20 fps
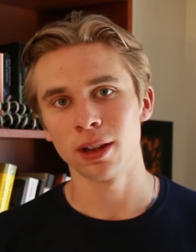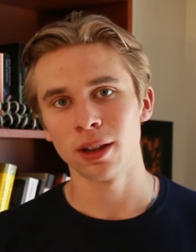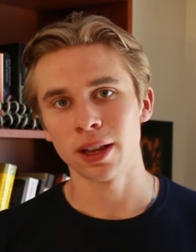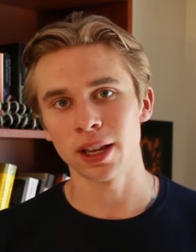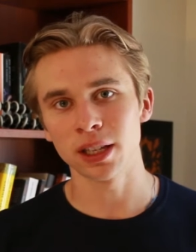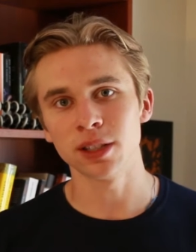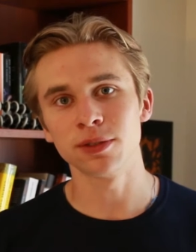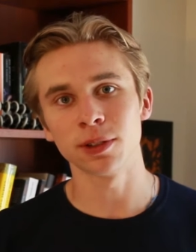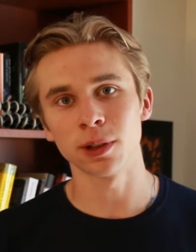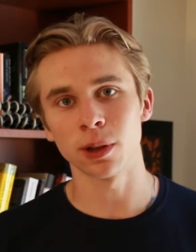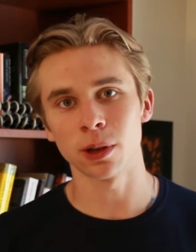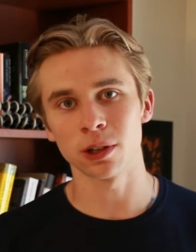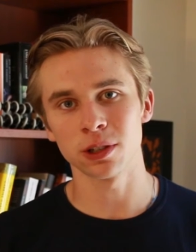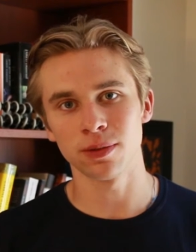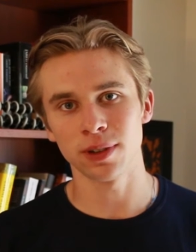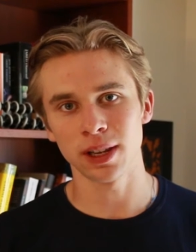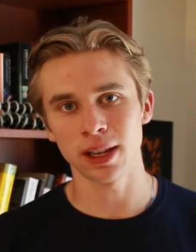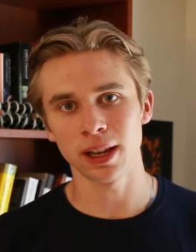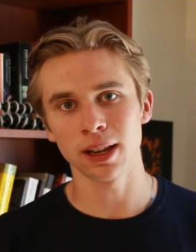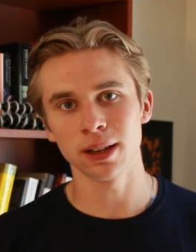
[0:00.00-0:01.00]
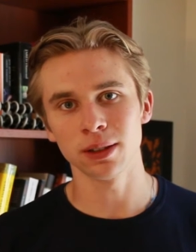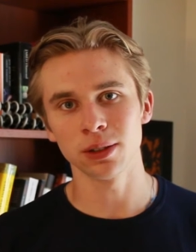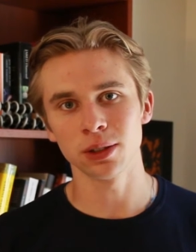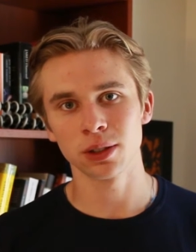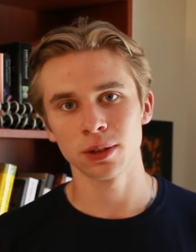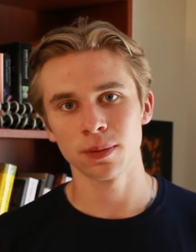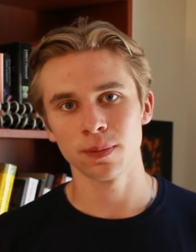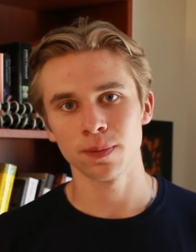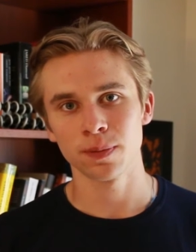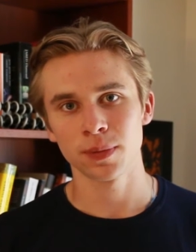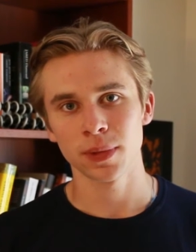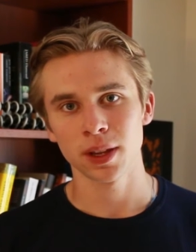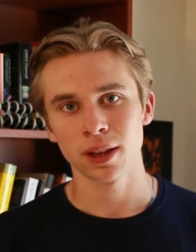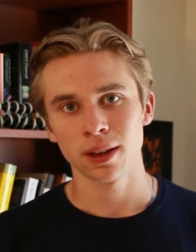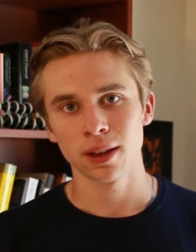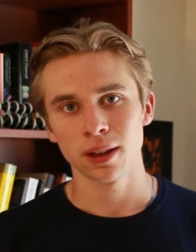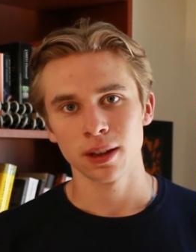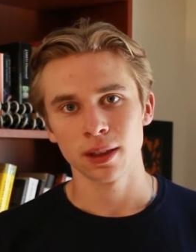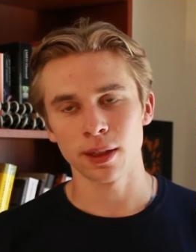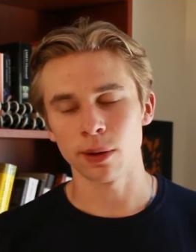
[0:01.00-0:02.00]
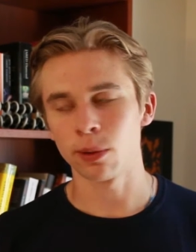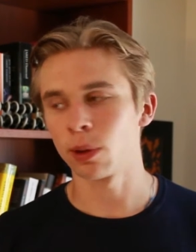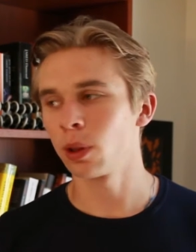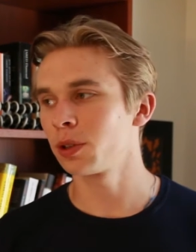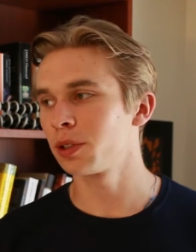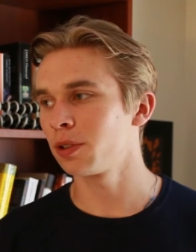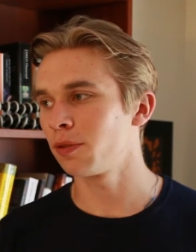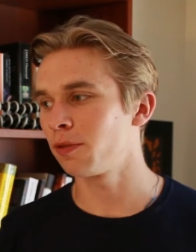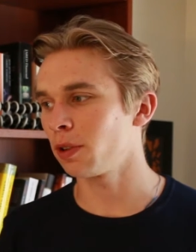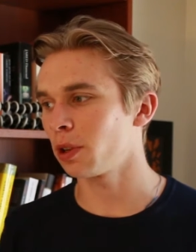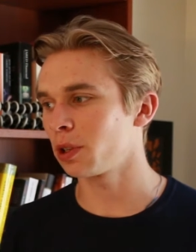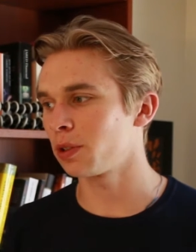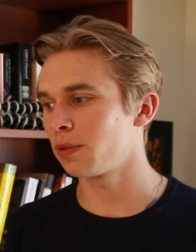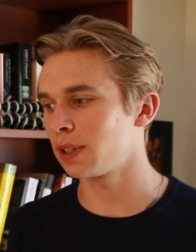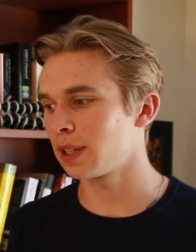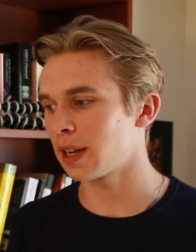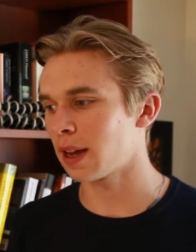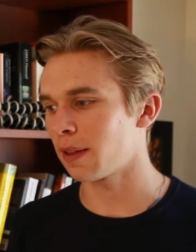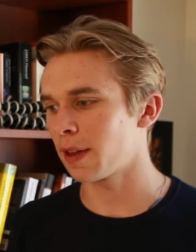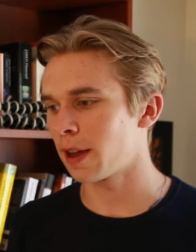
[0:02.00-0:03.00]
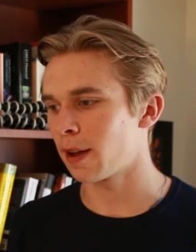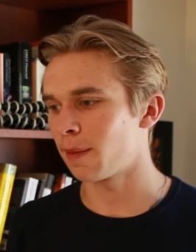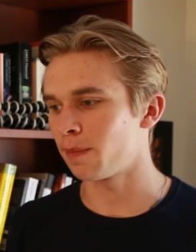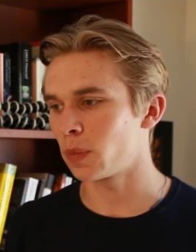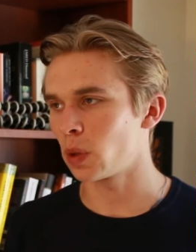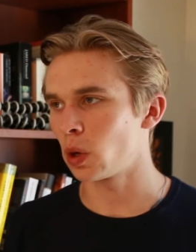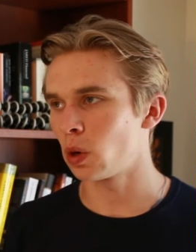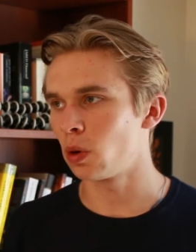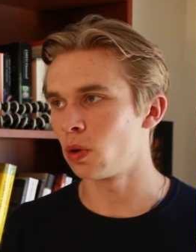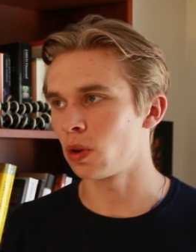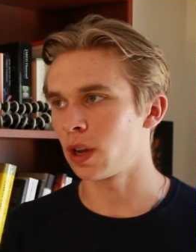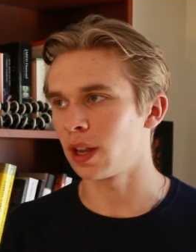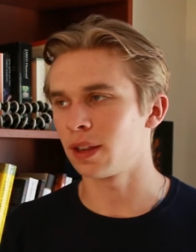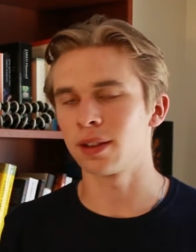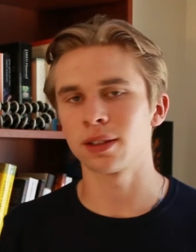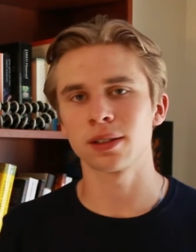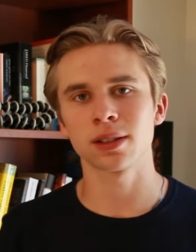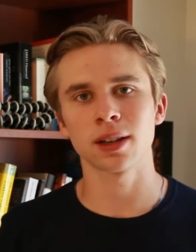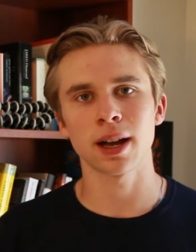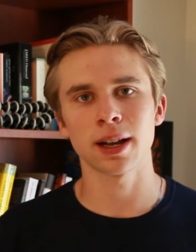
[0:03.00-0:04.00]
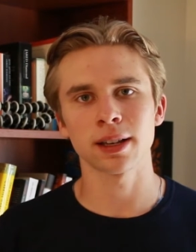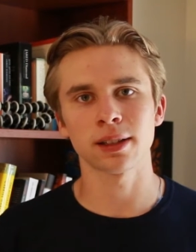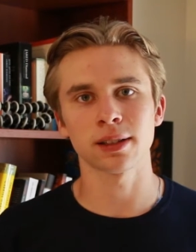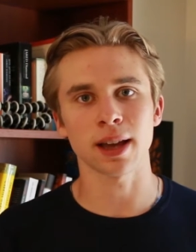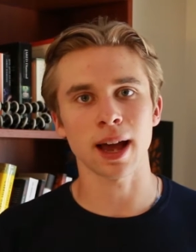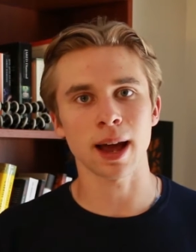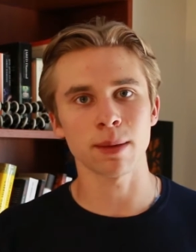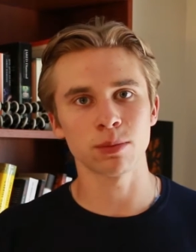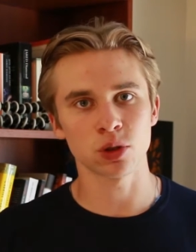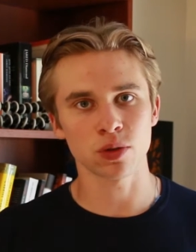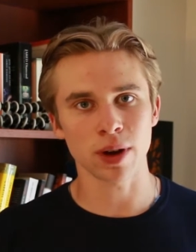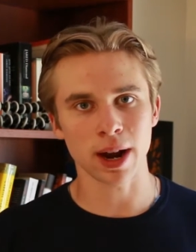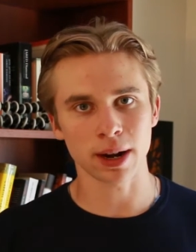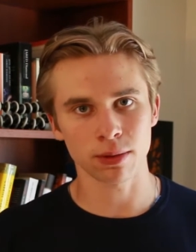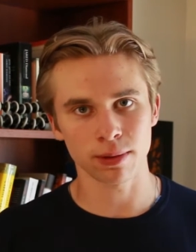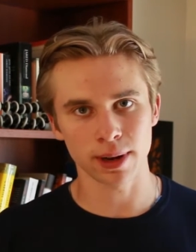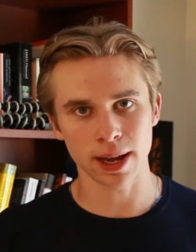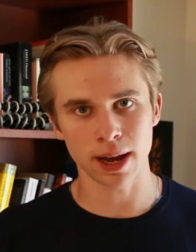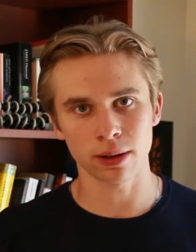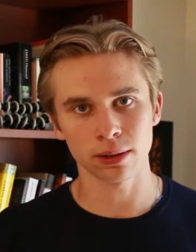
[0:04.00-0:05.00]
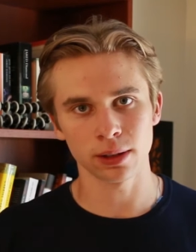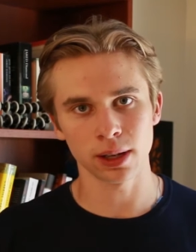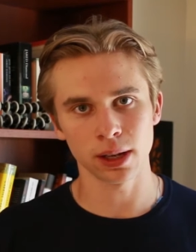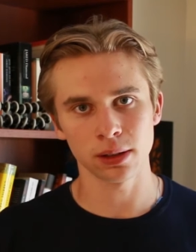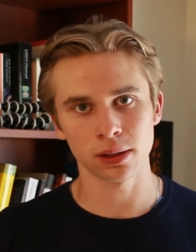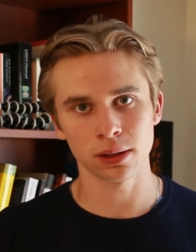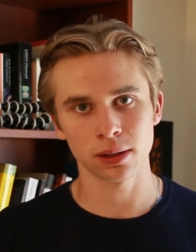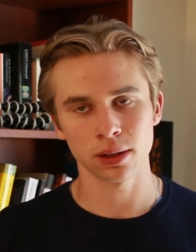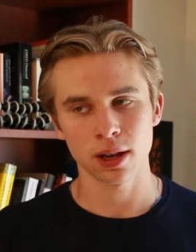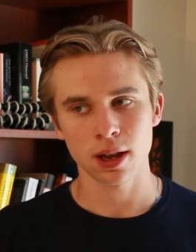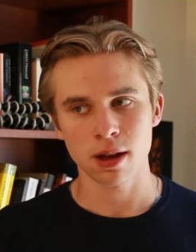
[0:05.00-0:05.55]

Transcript: his philosophy is. There are lots of philosophers out there who can discuss abstract realities,